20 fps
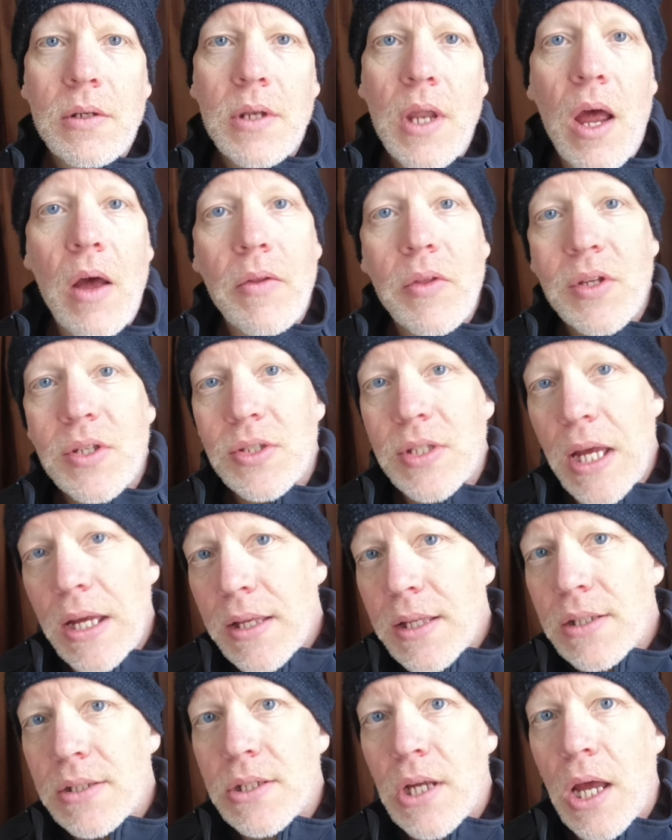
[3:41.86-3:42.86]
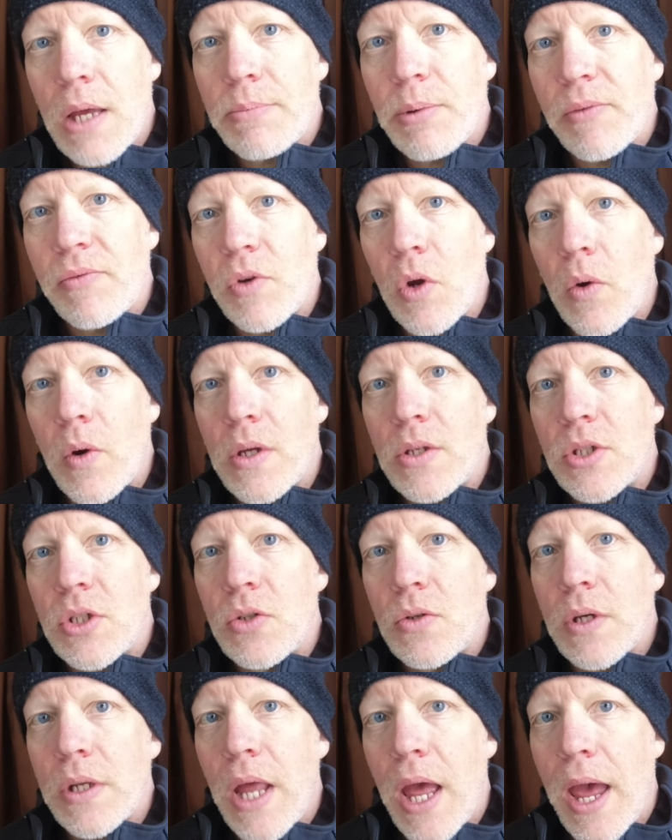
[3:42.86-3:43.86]
Now, the second type of noise
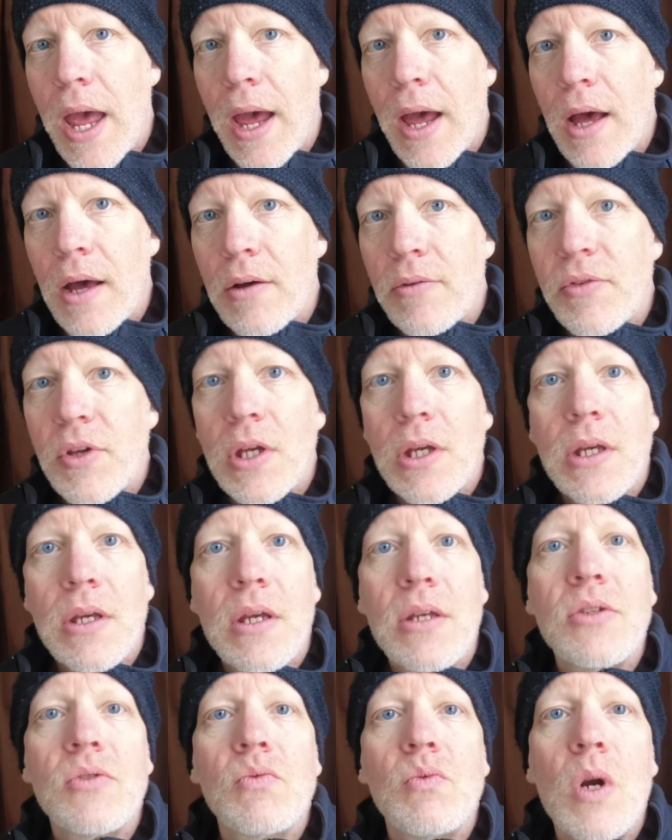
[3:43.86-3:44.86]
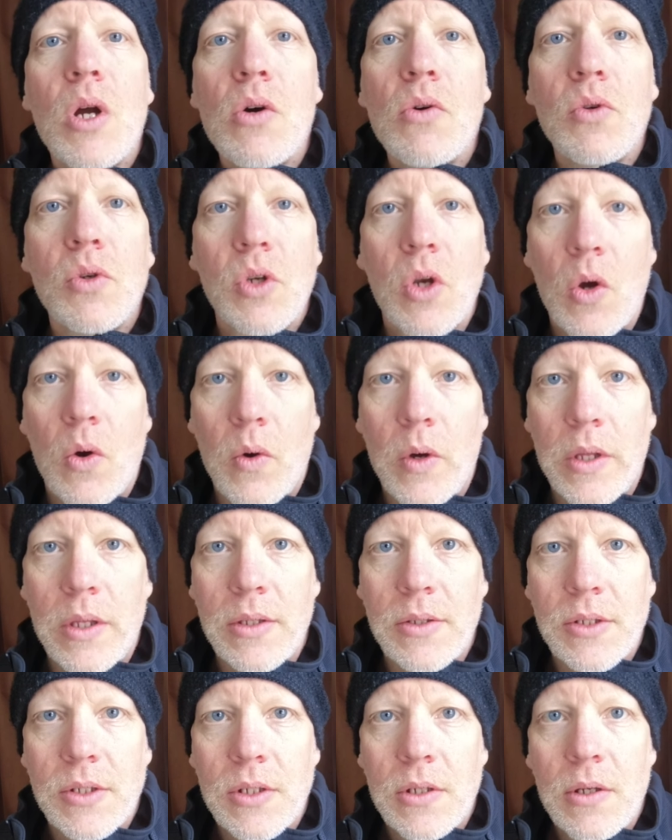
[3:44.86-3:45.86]
you can have is road
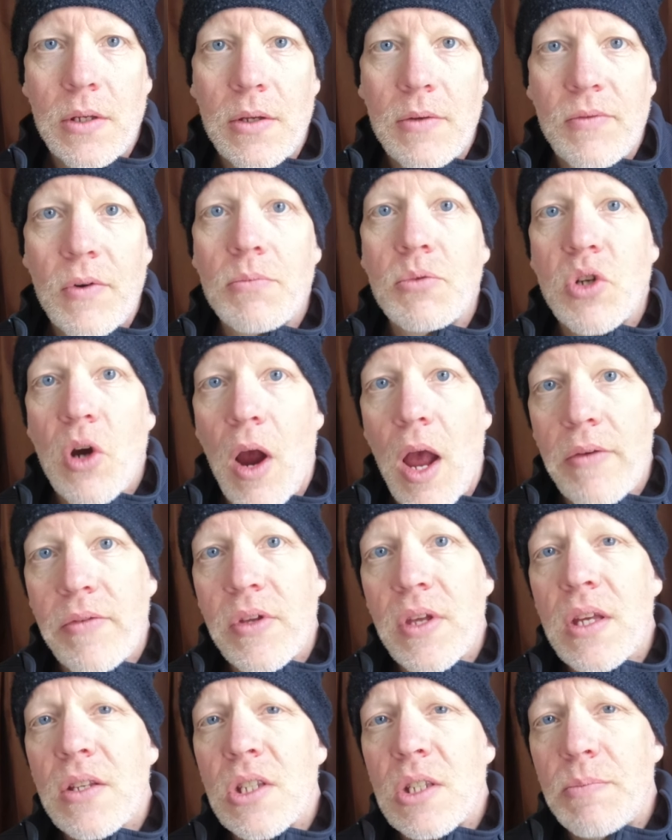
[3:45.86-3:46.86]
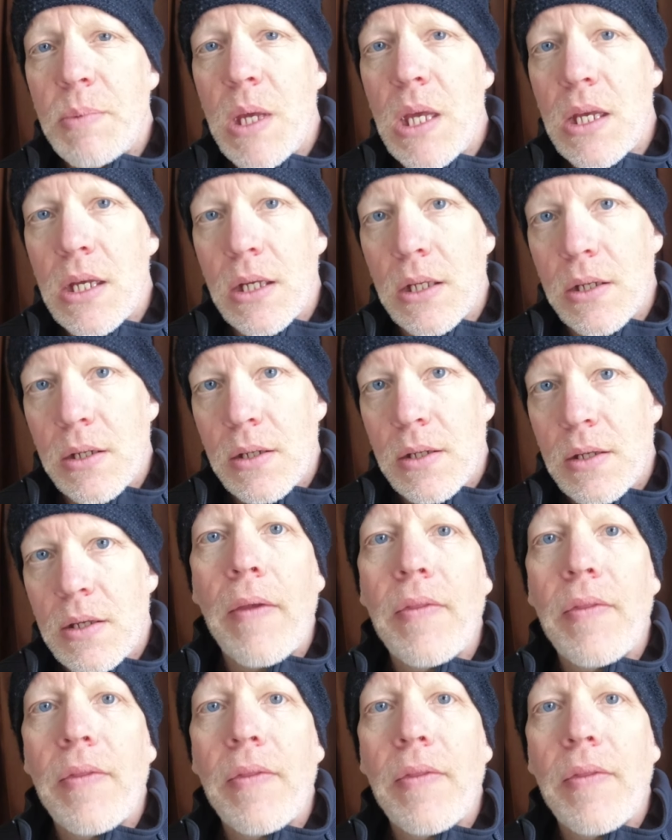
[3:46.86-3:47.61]
noise from driving at speed.